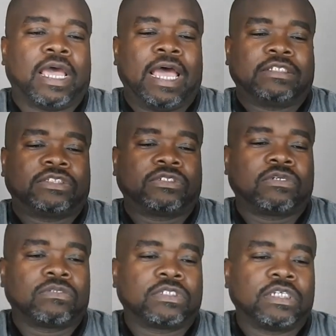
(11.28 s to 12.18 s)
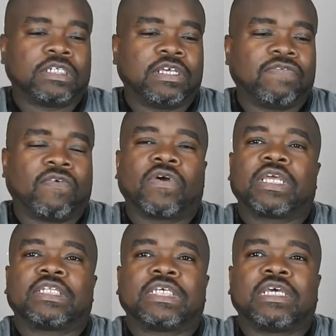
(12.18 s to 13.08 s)
Astro
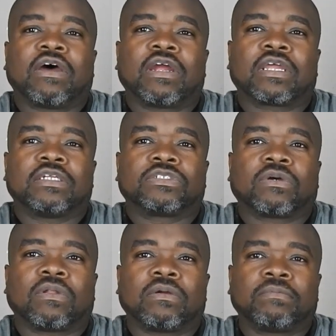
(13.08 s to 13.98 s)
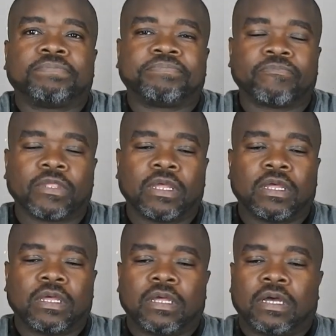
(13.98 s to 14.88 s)
C40 TR controller.
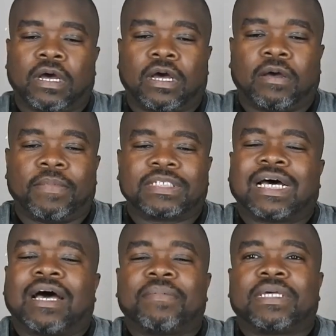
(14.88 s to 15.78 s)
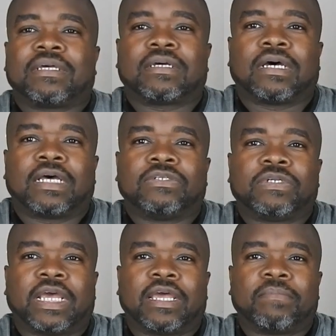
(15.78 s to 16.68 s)
As a hobby, I
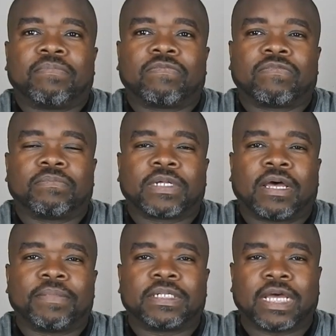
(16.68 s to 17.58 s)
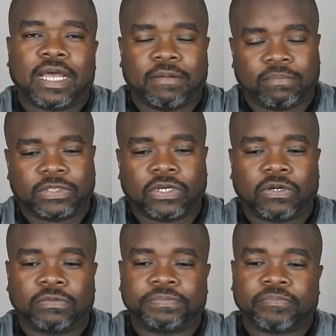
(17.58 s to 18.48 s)
do game from time to time,
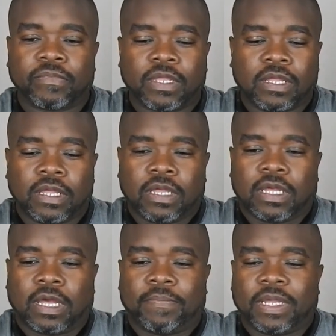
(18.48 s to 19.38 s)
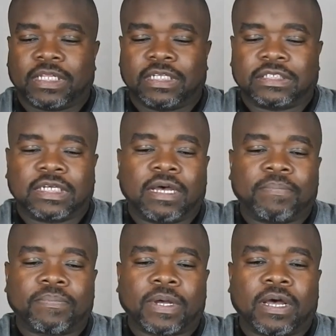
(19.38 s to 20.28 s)
so I picked this
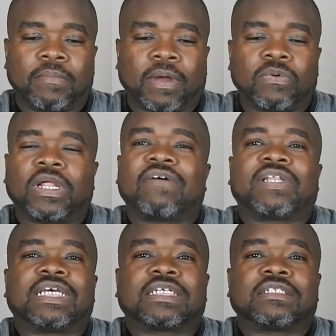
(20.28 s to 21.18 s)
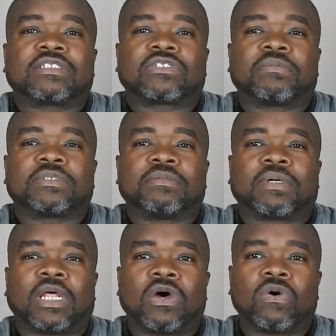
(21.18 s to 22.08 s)
up. I will have a link in the description
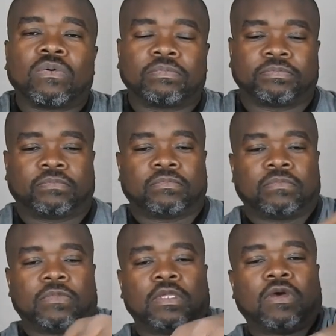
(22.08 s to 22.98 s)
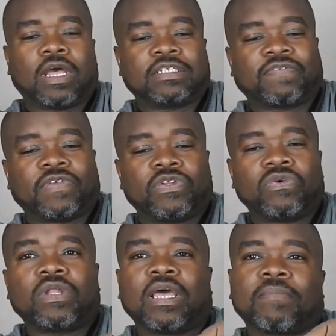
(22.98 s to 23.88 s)
below. You know guys, if you
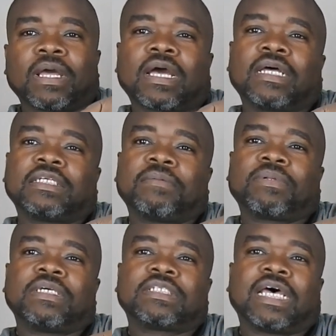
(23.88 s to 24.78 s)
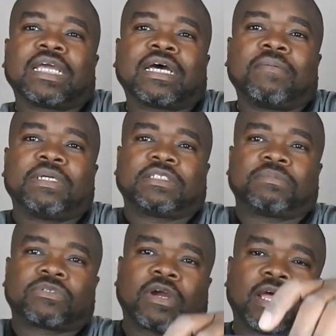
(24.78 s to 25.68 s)
do like my content, please like, comment,
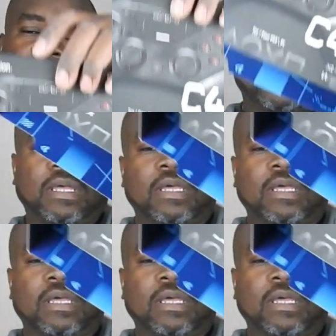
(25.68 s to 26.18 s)
subscribe.